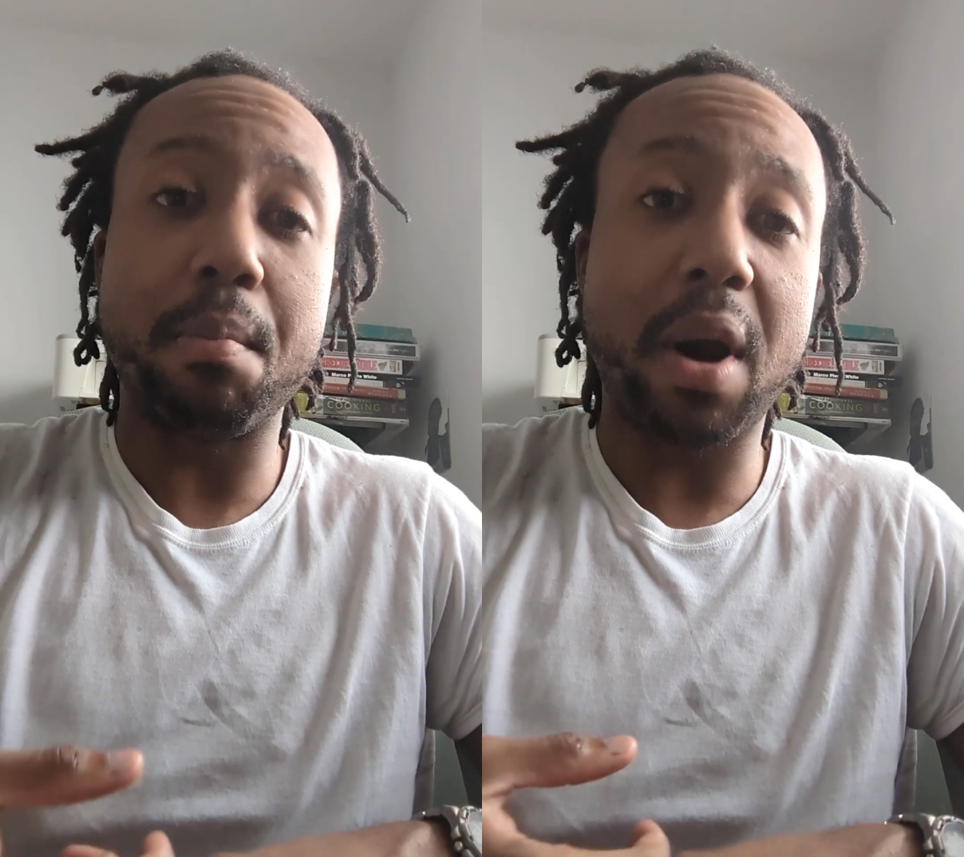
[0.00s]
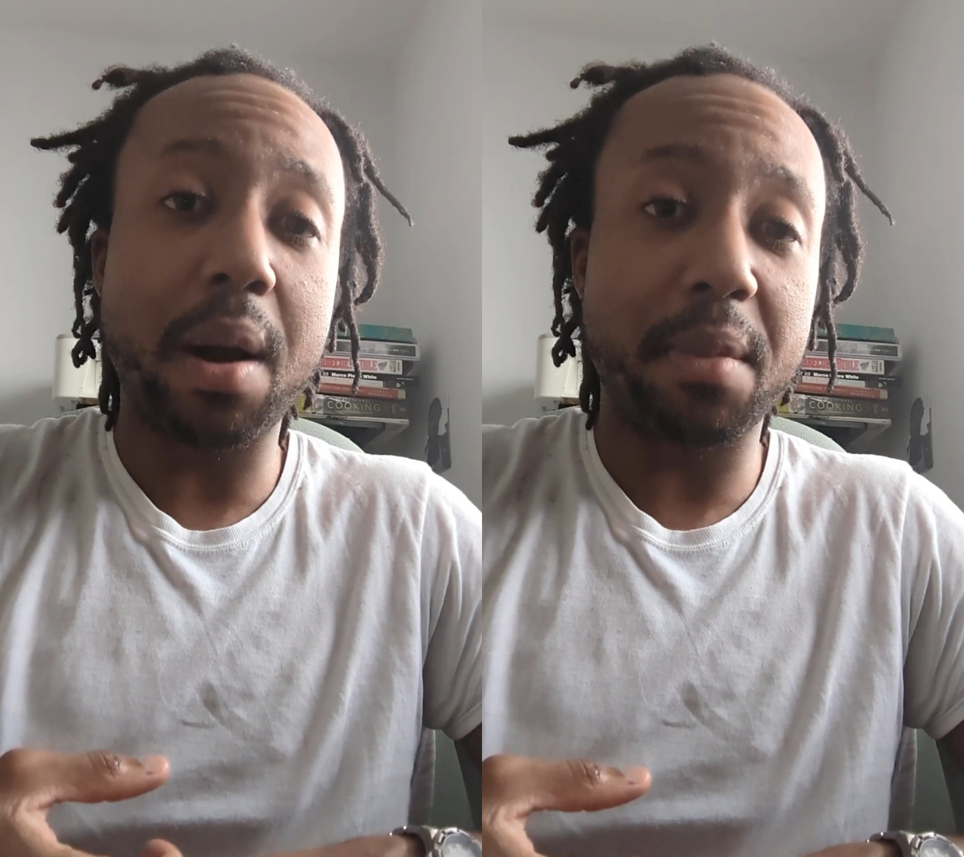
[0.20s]

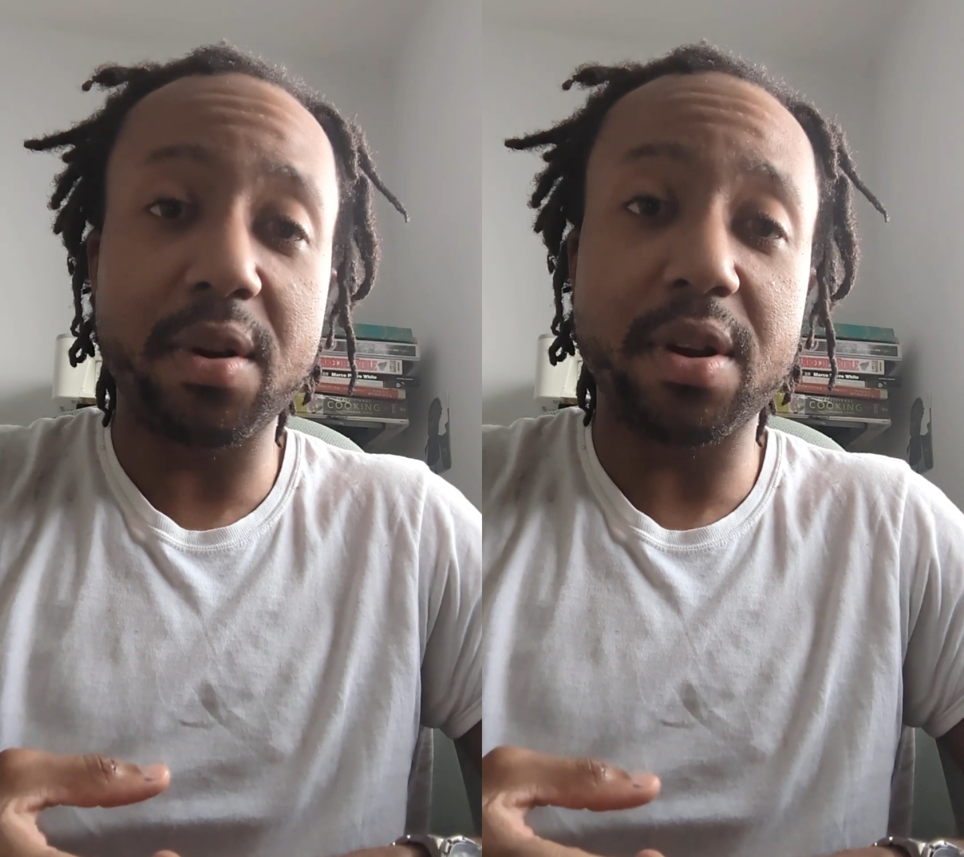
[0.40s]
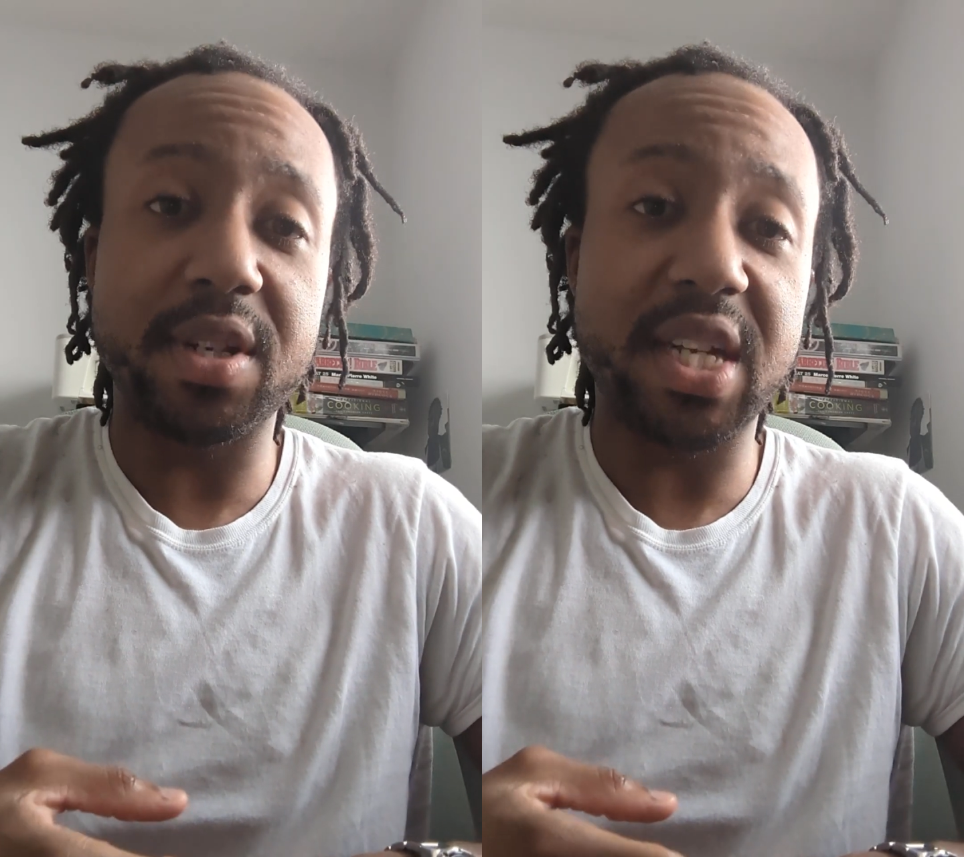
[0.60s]
mom or
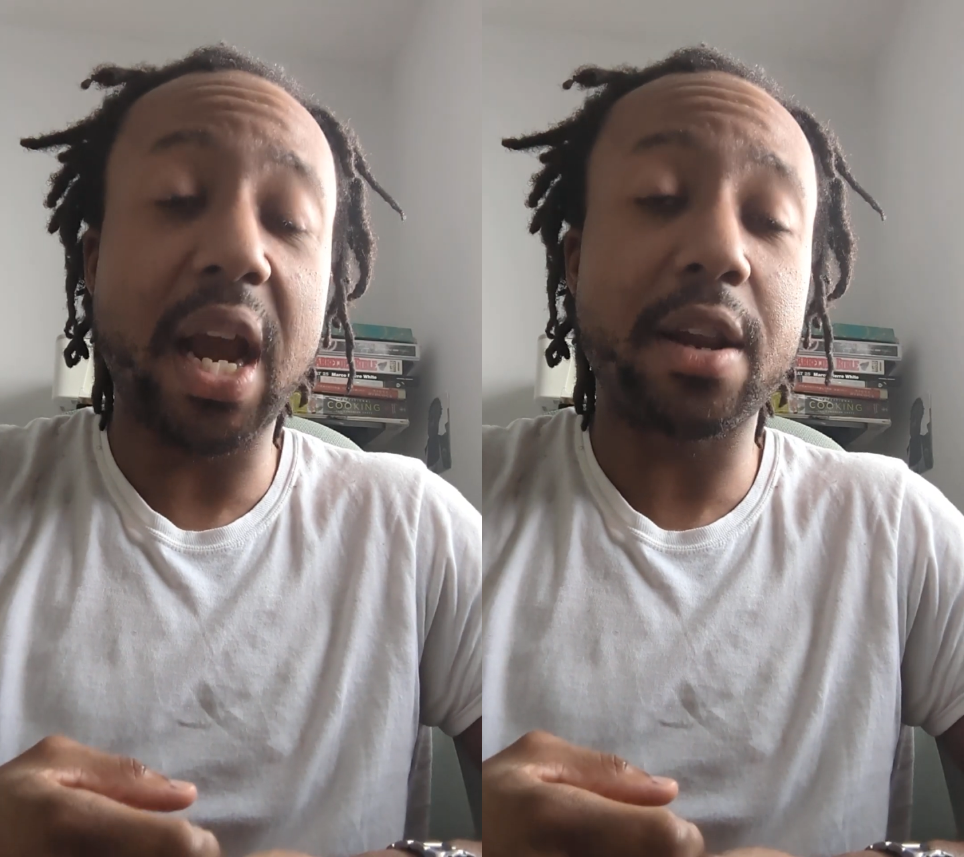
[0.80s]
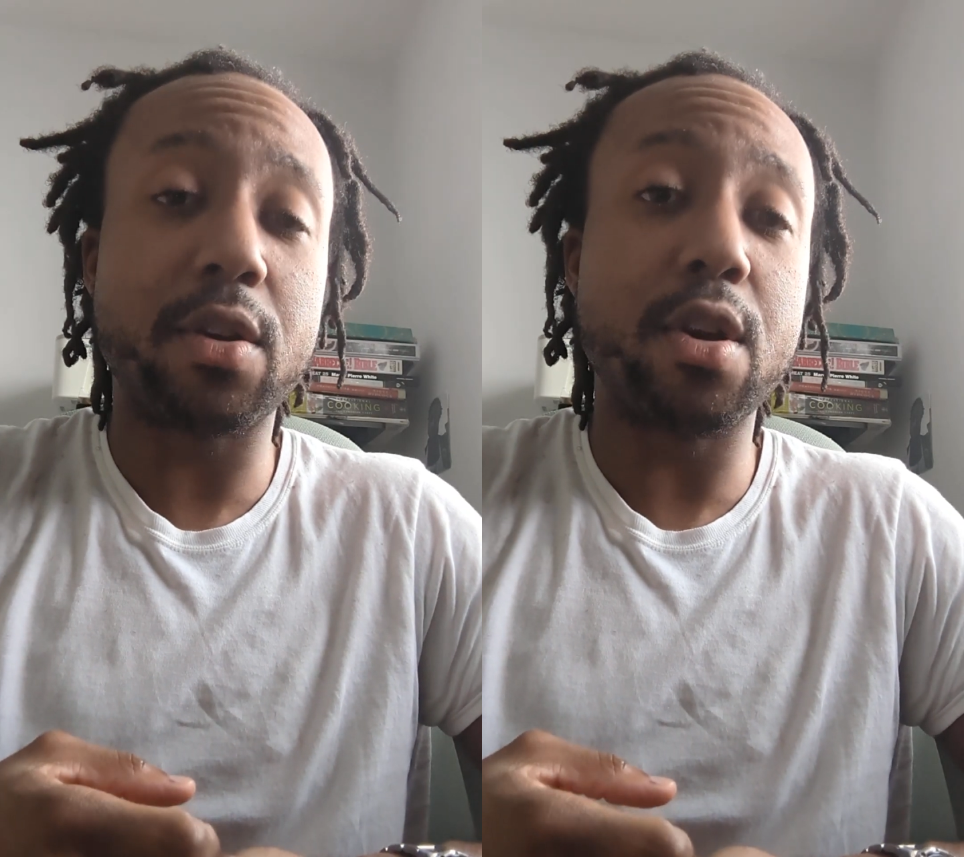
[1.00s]
your
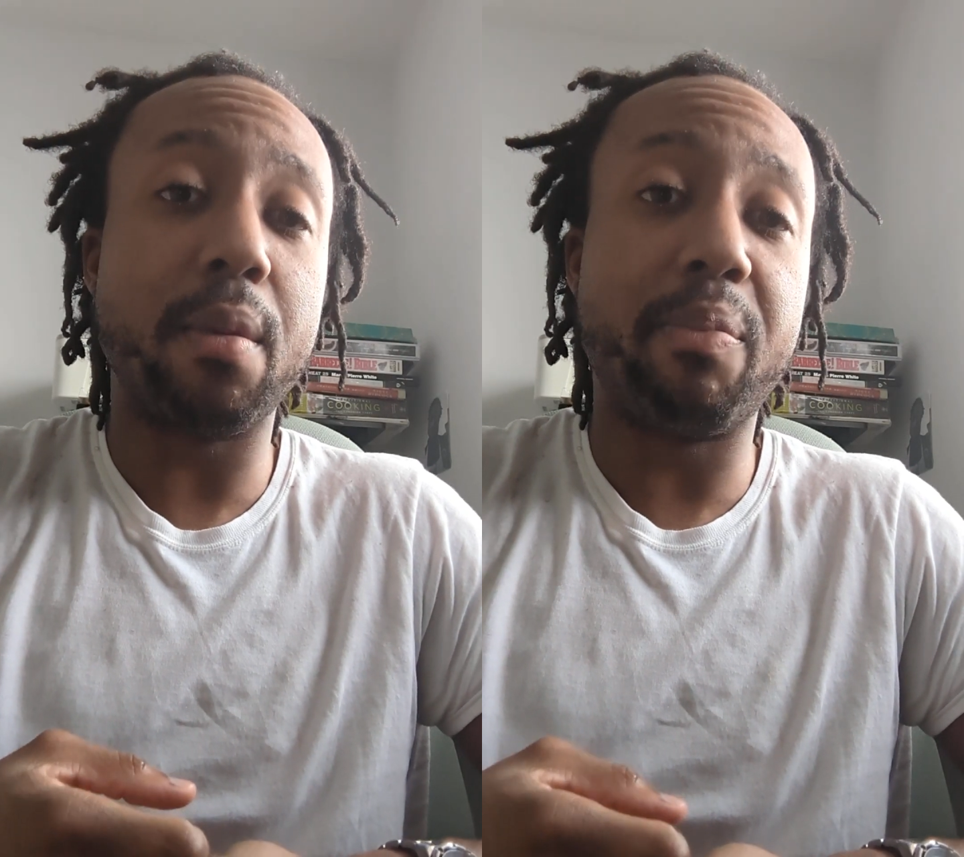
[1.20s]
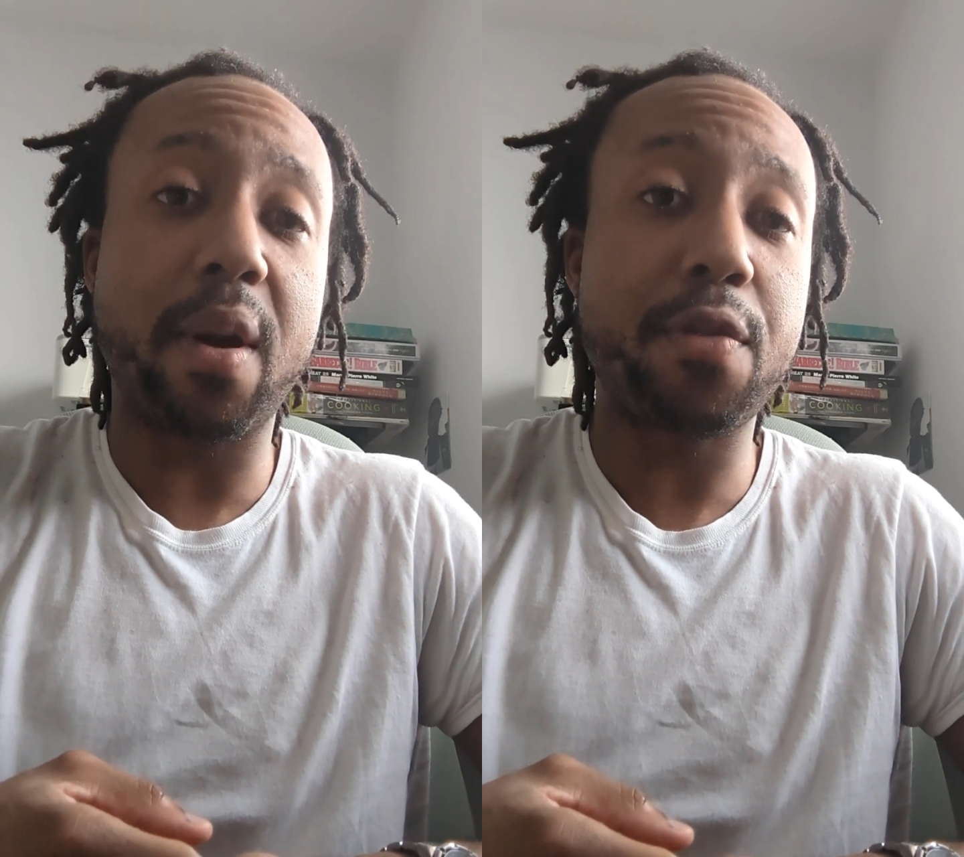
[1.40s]
dad or your
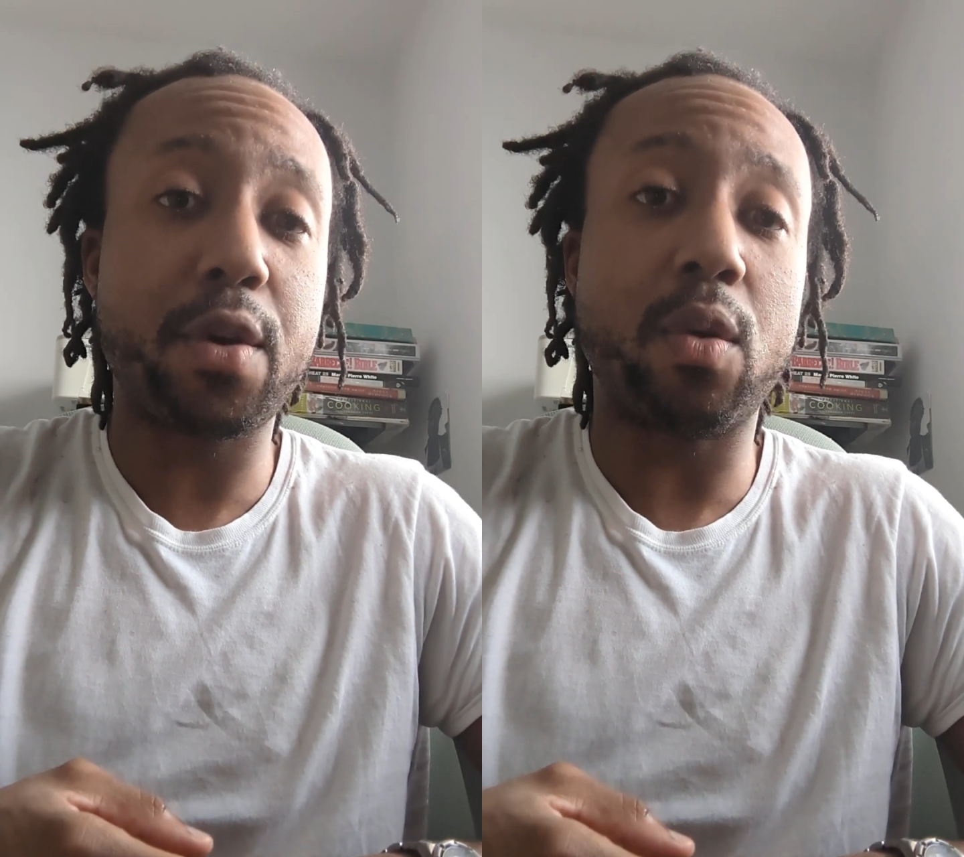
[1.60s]
brother